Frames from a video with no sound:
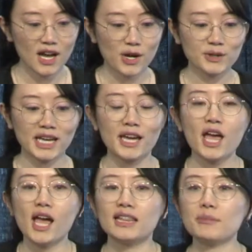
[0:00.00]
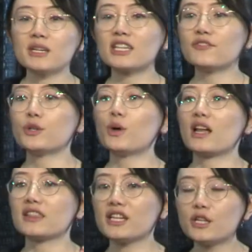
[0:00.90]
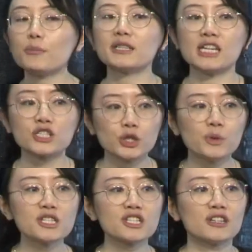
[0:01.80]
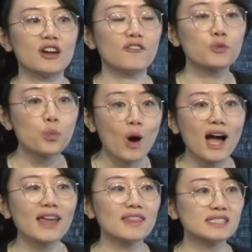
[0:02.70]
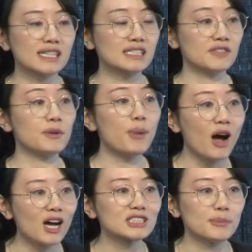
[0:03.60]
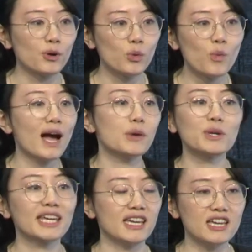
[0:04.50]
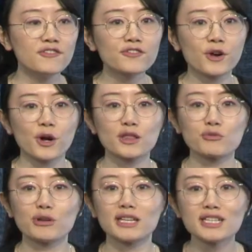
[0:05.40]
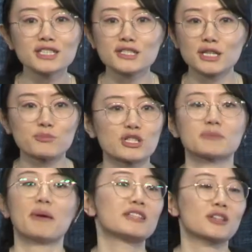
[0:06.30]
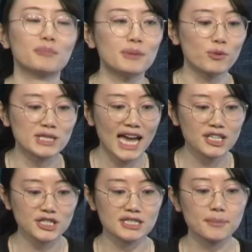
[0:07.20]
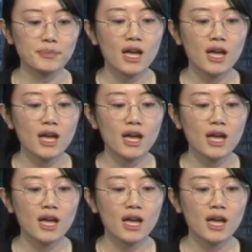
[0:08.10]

Okay, let me give you a little bit intuition of why this is even possible, why we can infer the relationship just based on people's actions.